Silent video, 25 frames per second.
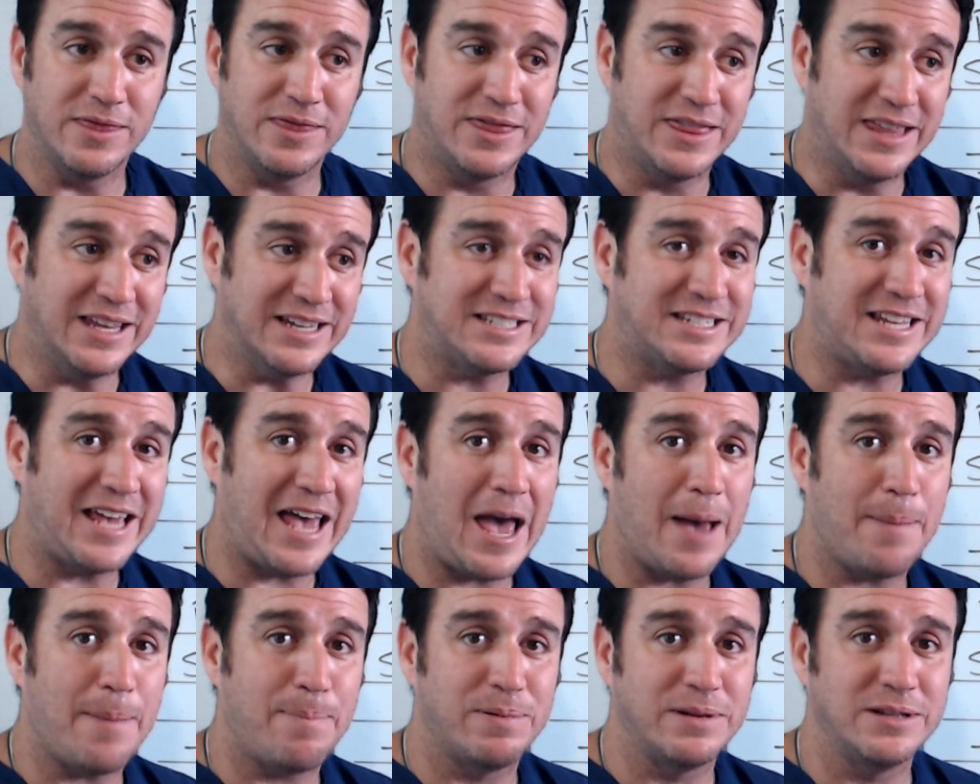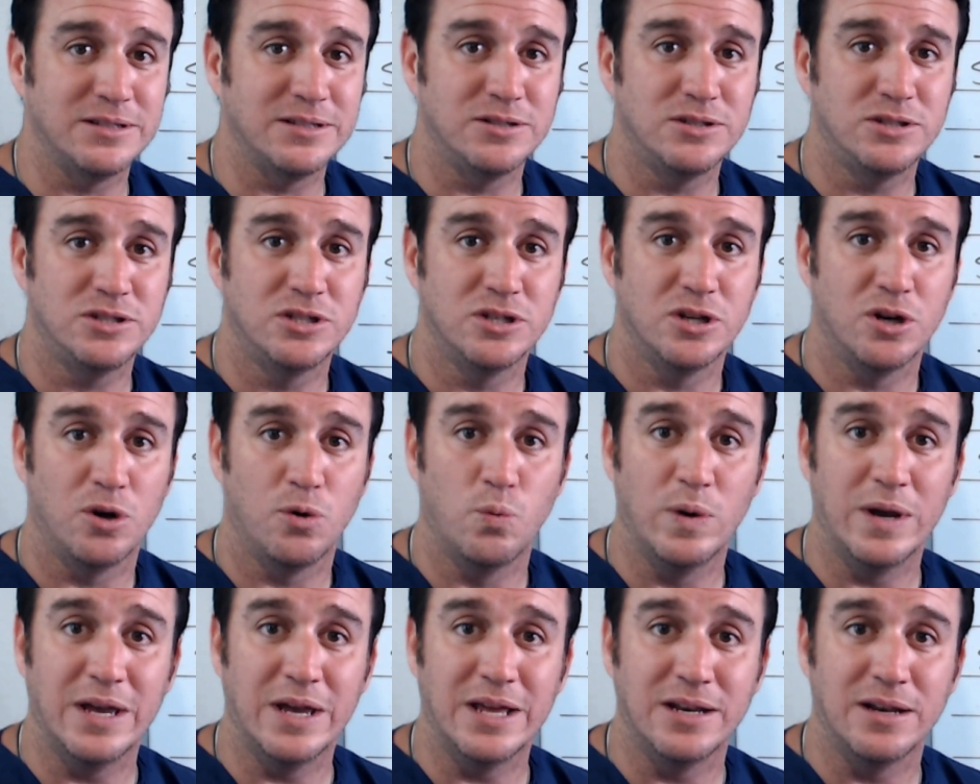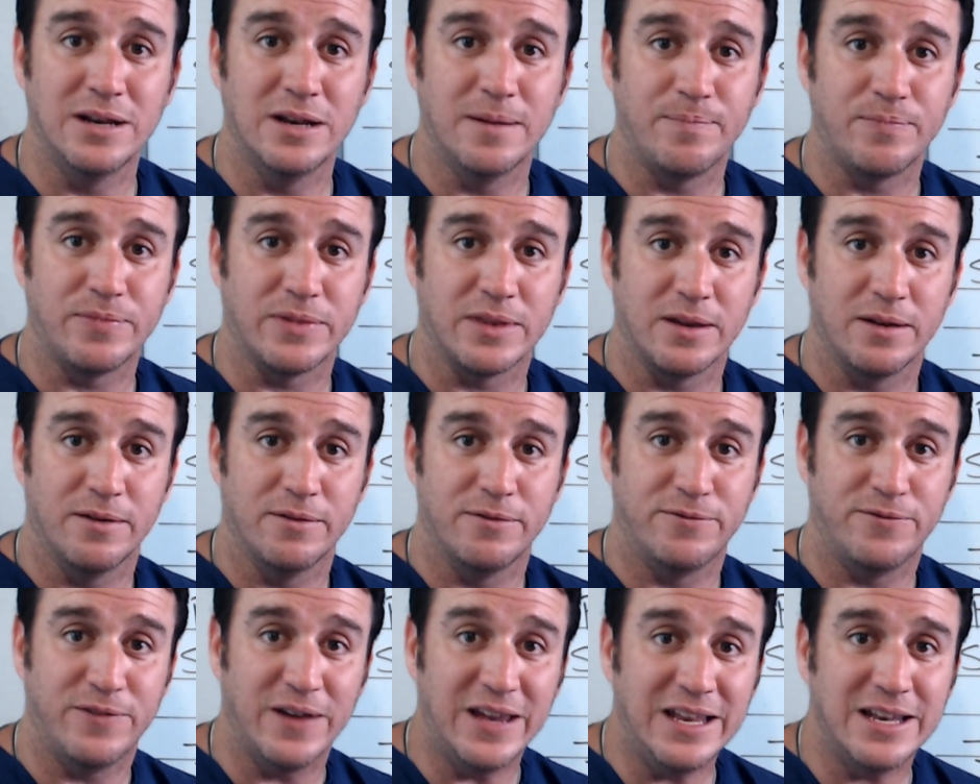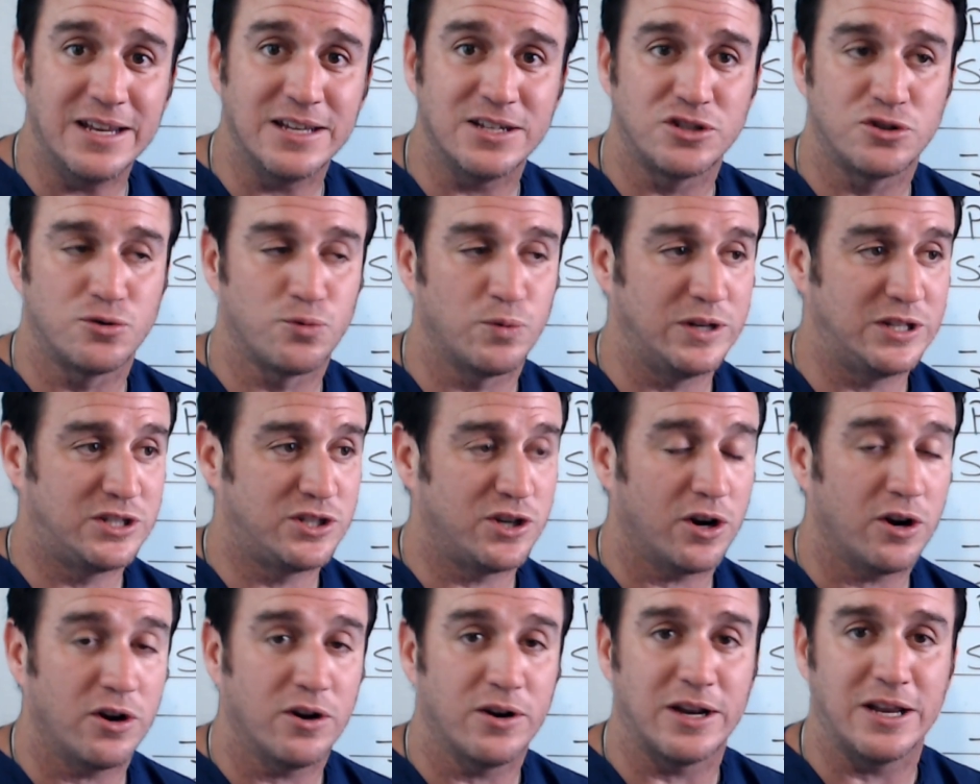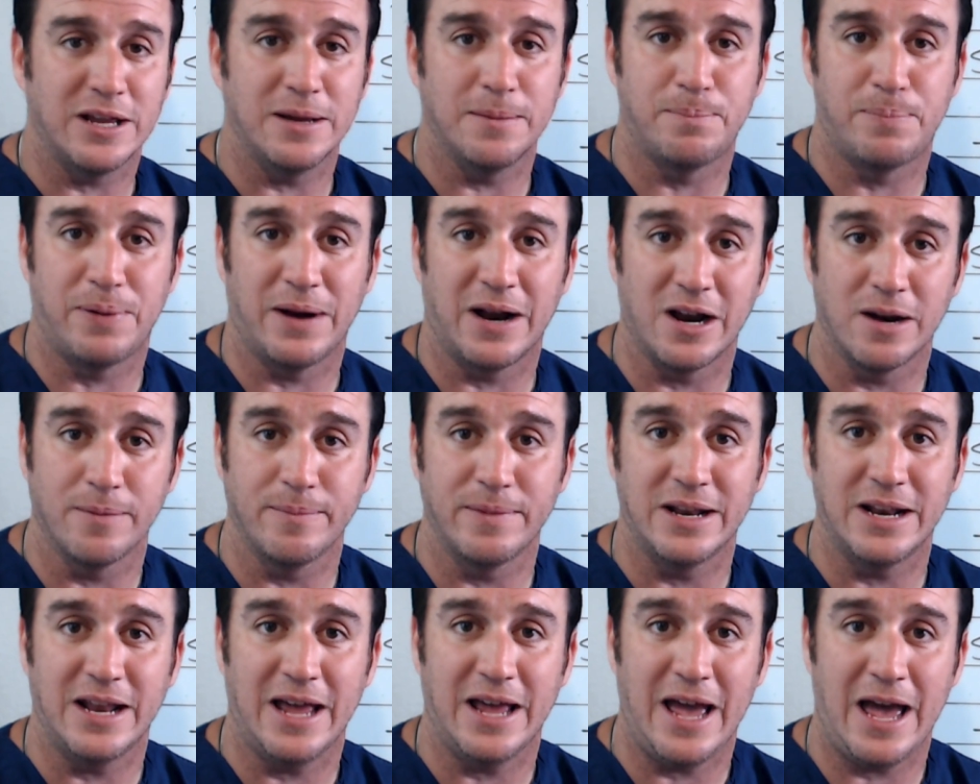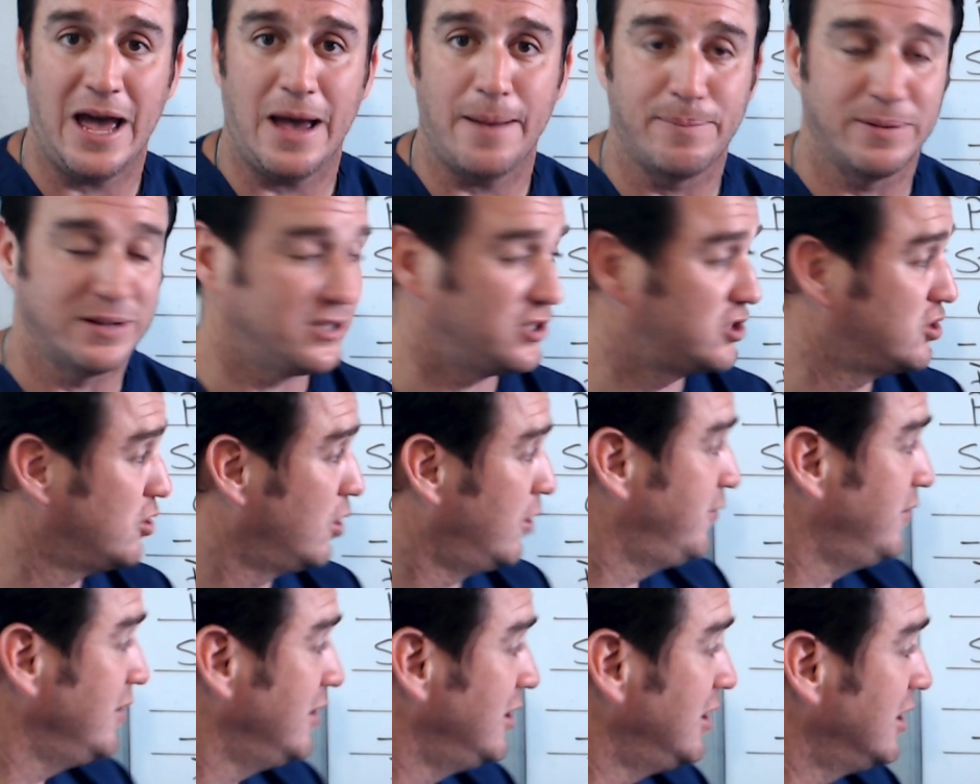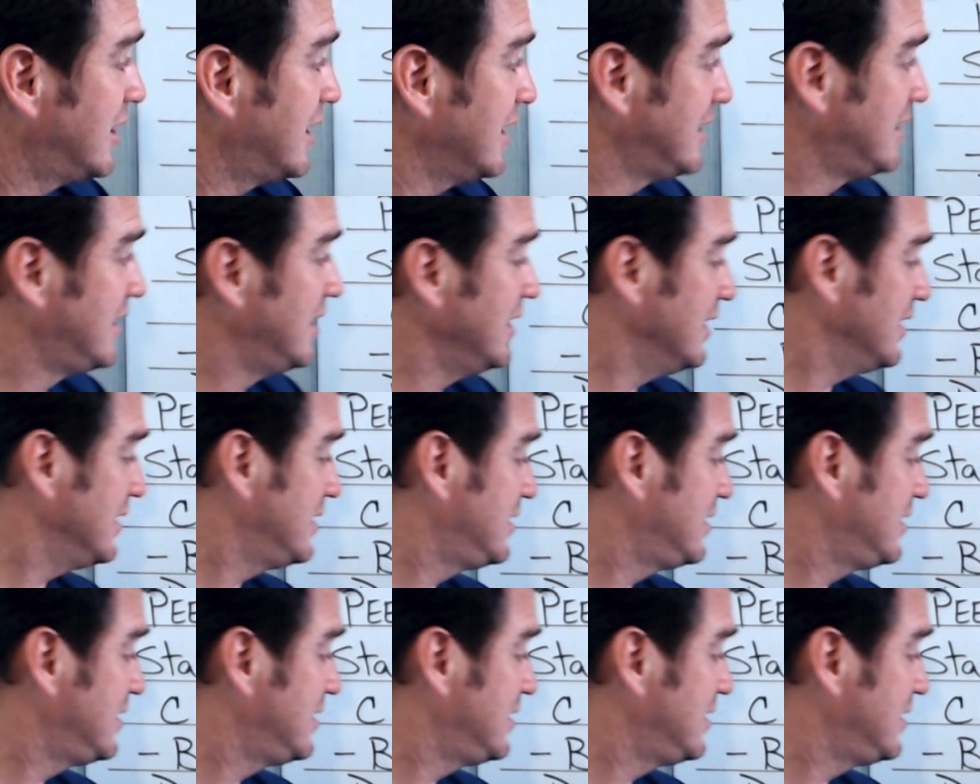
This happens when venous return impairment happens. So if you look at